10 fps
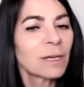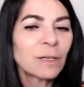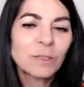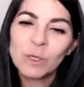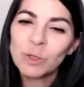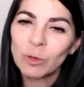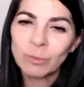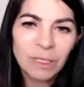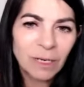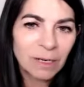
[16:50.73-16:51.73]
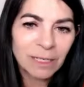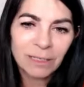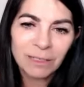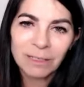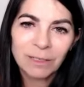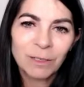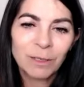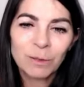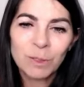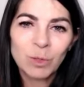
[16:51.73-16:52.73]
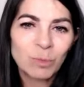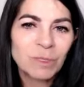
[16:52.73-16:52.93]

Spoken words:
So stop denying it. You know, stop